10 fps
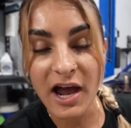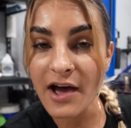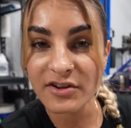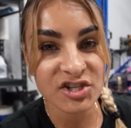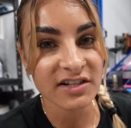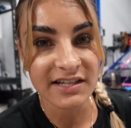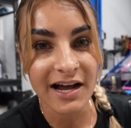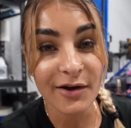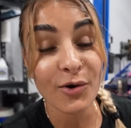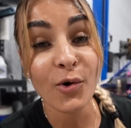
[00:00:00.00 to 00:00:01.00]
haven't checked it
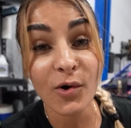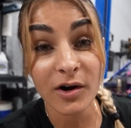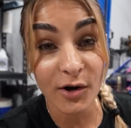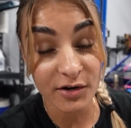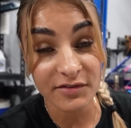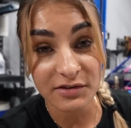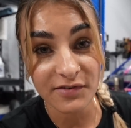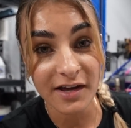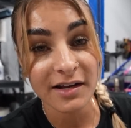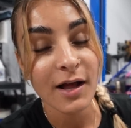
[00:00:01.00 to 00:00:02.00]
out or heard of the
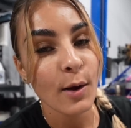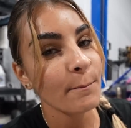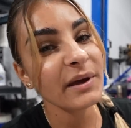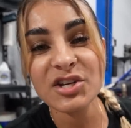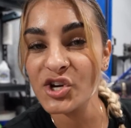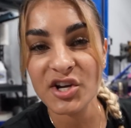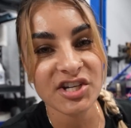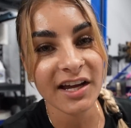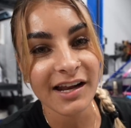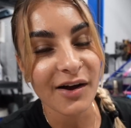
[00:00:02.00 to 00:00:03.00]
event, be sure to
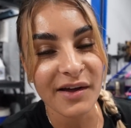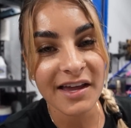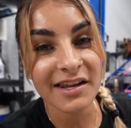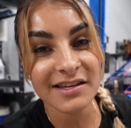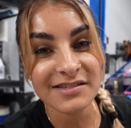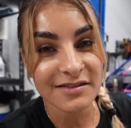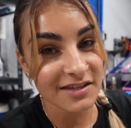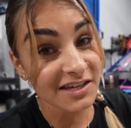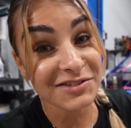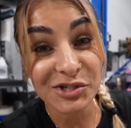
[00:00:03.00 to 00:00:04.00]
check it out. It is
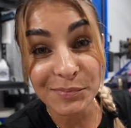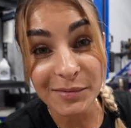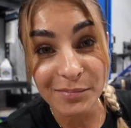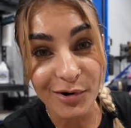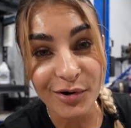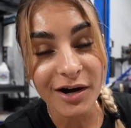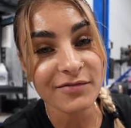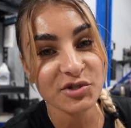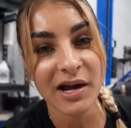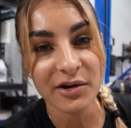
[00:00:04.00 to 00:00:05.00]
the Super Bowl
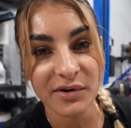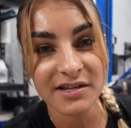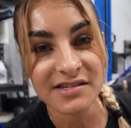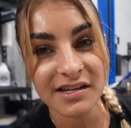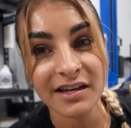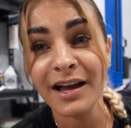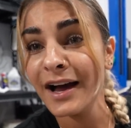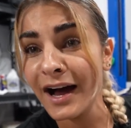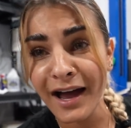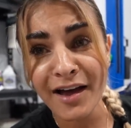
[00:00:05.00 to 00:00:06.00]
of drag racing.
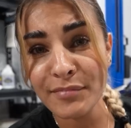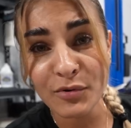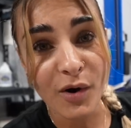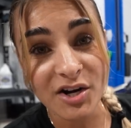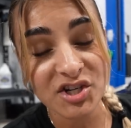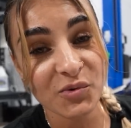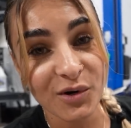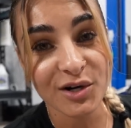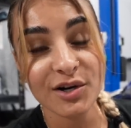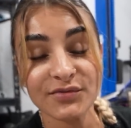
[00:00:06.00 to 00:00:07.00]
I have been watching
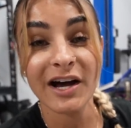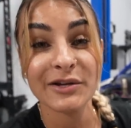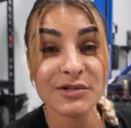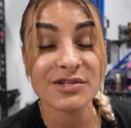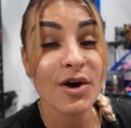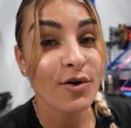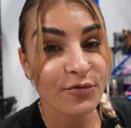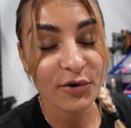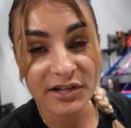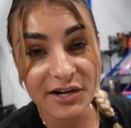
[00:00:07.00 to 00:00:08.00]
World Cup Finals
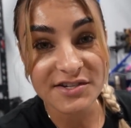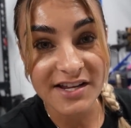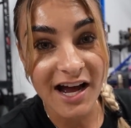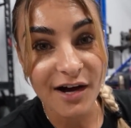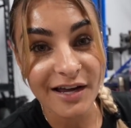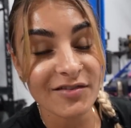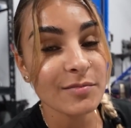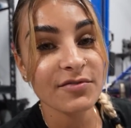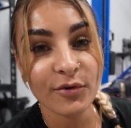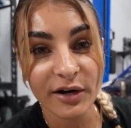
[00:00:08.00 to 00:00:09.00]
for years now. Even
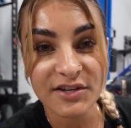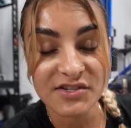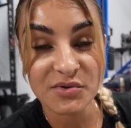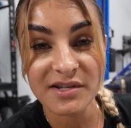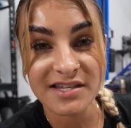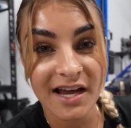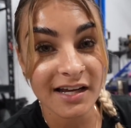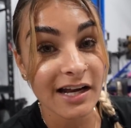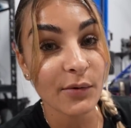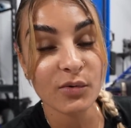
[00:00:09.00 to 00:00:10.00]
before I used to
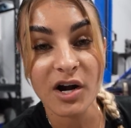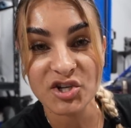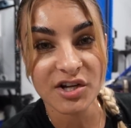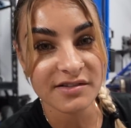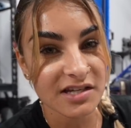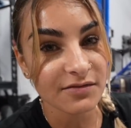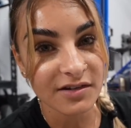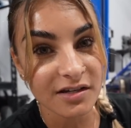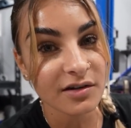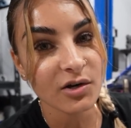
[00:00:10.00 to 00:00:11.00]
attend, I would watch it on
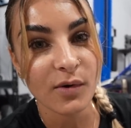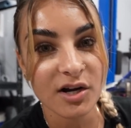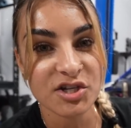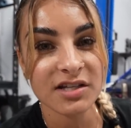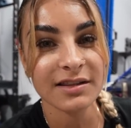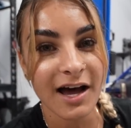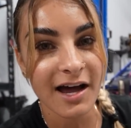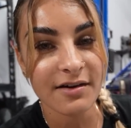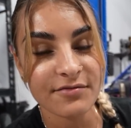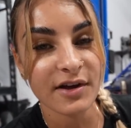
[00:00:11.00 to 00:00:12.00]
TV. You can watch it
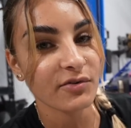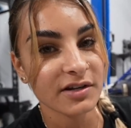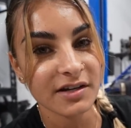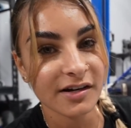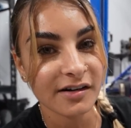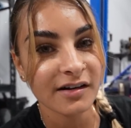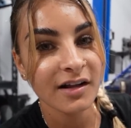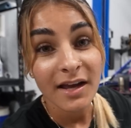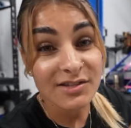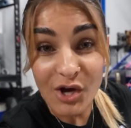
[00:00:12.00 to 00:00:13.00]
live every year.
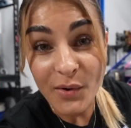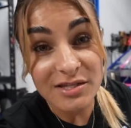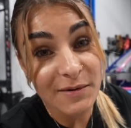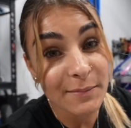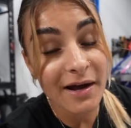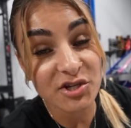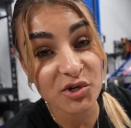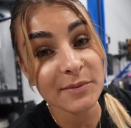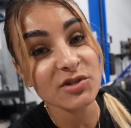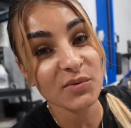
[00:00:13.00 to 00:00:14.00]
It's always been my
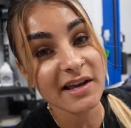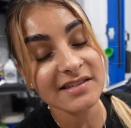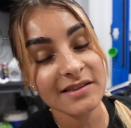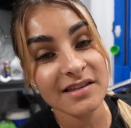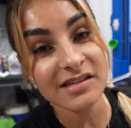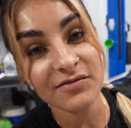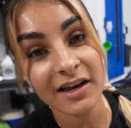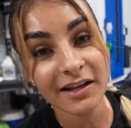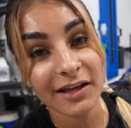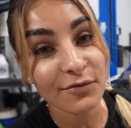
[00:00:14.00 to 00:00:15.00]
dream to race at this
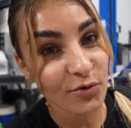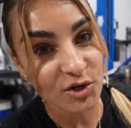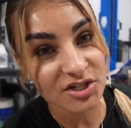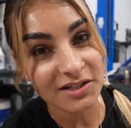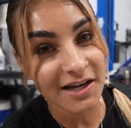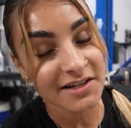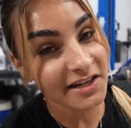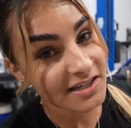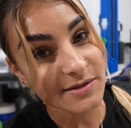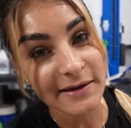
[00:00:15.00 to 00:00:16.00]
event, and unfortunately I
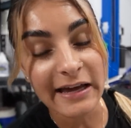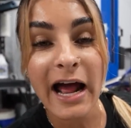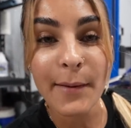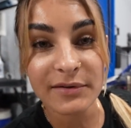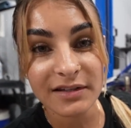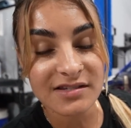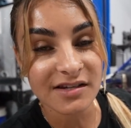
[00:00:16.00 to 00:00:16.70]
didn't get to make that happen this